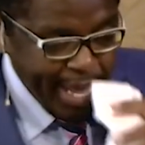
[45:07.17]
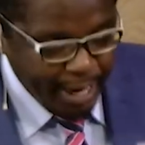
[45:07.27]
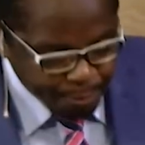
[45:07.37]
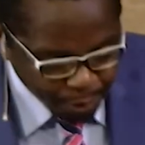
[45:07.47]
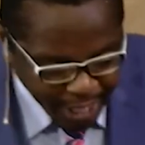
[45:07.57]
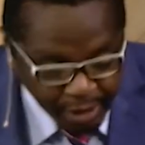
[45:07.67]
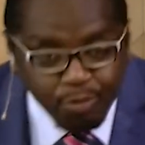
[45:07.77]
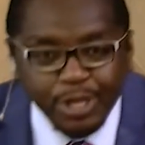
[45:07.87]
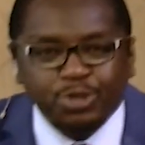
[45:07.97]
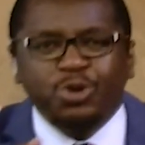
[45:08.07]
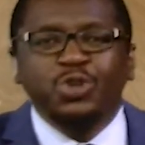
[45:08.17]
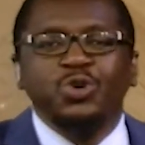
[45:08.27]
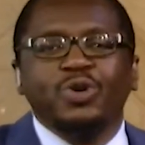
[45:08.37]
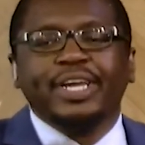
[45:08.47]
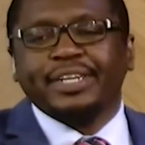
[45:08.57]
And for that reason,
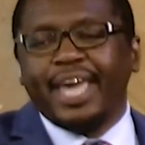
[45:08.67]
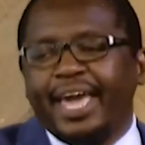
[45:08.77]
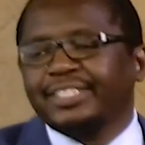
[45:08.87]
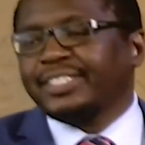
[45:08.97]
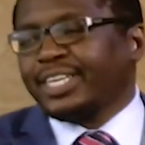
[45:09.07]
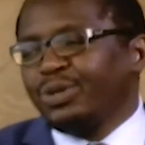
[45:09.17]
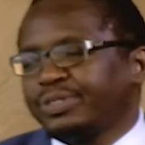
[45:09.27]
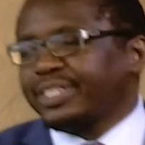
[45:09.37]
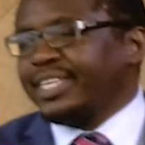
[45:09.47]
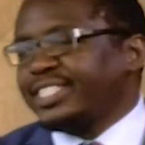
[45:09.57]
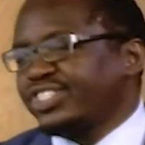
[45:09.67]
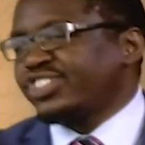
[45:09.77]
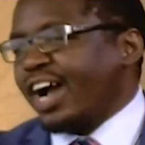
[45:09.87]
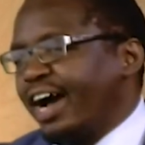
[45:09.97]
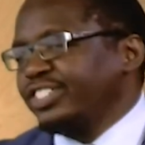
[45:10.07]
you can execute this
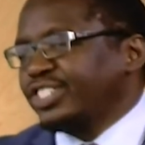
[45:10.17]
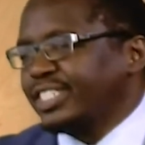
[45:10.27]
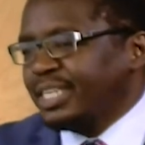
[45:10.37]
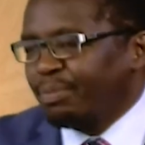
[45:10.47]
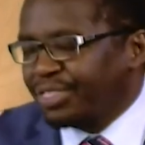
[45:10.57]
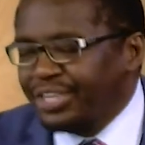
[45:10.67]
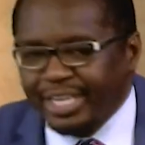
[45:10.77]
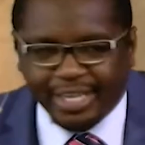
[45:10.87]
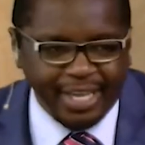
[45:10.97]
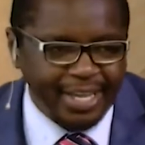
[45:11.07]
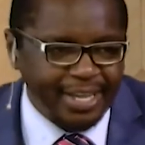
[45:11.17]
charge, Timothy.